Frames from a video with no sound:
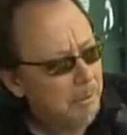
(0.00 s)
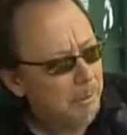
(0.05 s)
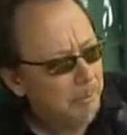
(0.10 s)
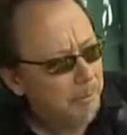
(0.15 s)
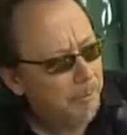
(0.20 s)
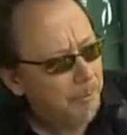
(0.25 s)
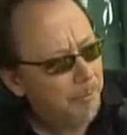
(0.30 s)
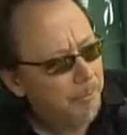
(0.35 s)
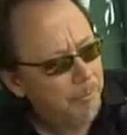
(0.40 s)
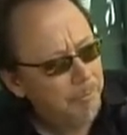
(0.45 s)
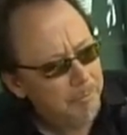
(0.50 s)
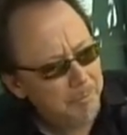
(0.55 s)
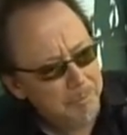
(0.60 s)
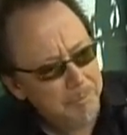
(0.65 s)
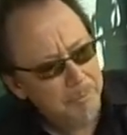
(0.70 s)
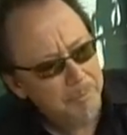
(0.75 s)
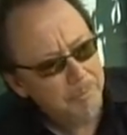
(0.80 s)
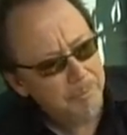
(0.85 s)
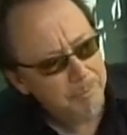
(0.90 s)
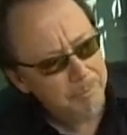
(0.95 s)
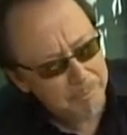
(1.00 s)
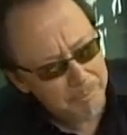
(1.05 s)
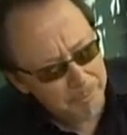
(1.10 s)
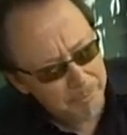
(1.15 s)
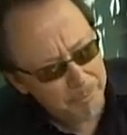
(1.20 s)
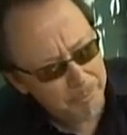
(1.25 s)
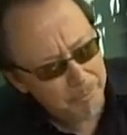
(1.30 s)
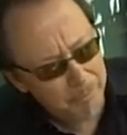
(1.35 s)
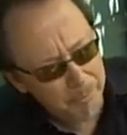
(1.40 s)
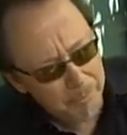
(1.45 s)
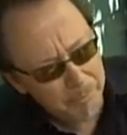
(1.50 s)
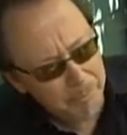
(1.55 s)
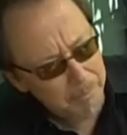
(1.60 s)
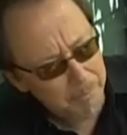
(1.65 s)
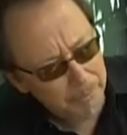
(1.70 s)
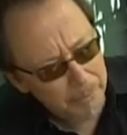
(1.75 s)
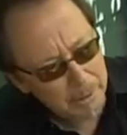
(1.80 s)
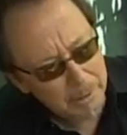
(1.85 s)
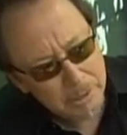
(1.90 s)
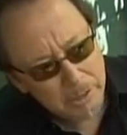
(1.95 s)

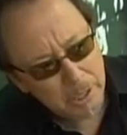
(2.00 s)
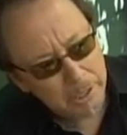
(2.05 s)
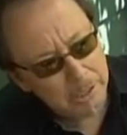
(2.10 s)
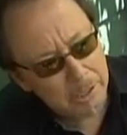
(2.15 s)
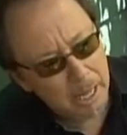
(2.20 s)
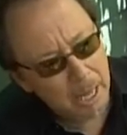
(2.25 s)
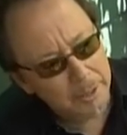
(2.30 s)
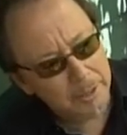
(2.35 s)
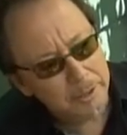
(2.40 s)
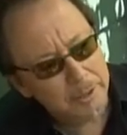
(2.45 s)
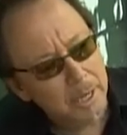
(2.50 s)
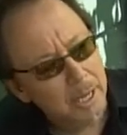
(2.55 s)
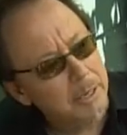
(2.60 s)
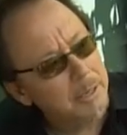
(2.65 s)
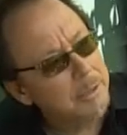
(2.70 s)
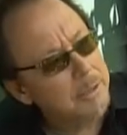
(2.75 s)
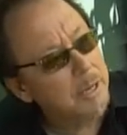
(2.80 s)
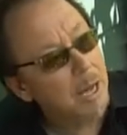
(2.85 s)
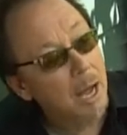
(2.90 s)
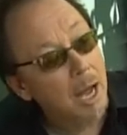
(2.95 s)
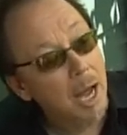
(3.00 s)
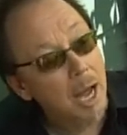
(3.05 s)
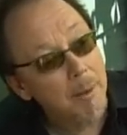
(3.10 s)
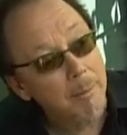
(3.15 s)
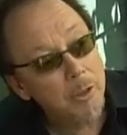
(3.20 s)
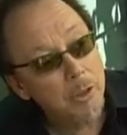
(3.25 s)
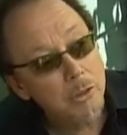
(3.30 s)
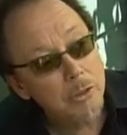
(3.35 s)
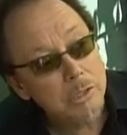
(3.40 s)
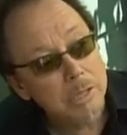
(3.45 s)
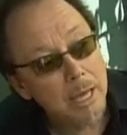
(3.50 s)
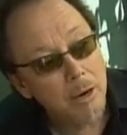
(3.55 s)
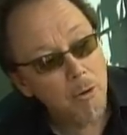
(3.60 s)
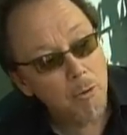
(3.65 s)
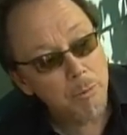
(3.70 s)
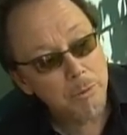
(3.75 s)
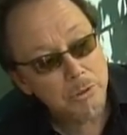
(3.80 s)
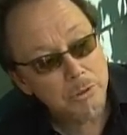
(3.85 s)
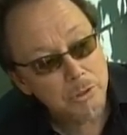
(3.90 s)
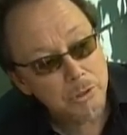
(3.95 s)
So you've got to take your time and use that
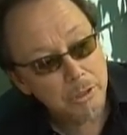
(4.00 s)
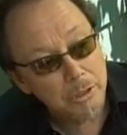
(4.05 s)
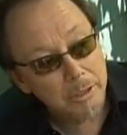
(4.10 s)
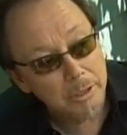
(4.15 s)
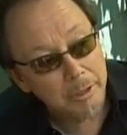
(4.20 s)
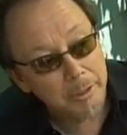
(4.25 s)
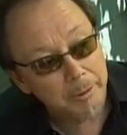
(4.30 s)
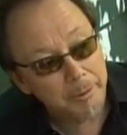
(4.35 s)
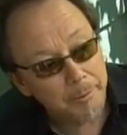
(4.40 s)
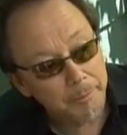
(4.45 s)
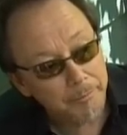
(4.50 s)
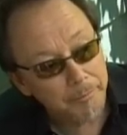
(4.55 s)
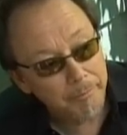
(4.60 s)
open string.